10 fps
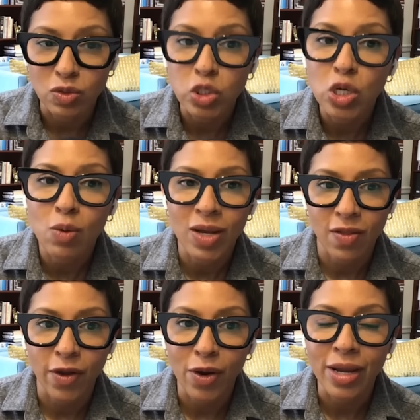So there's no way
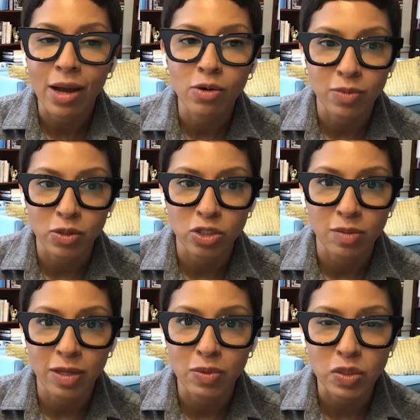that they're accountable to
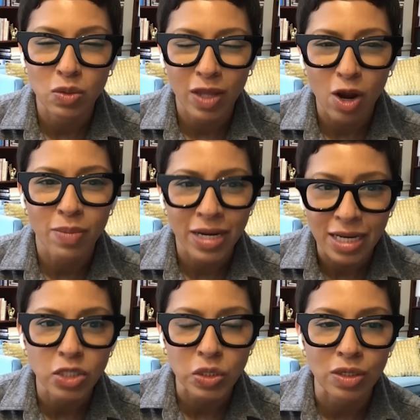the people. So they are by
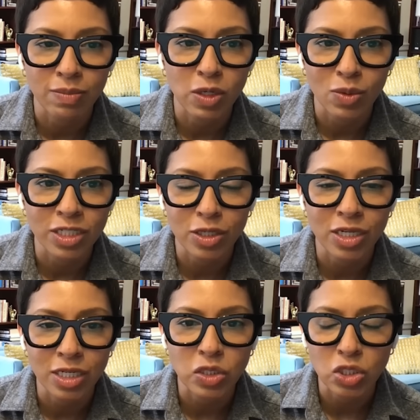nature a
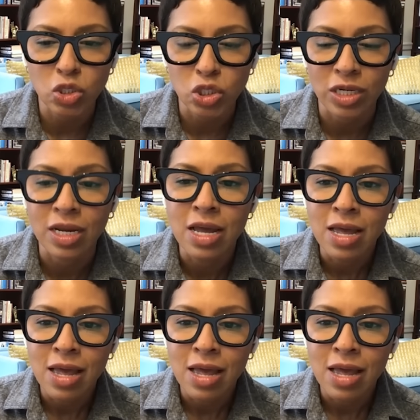minoritarian institution.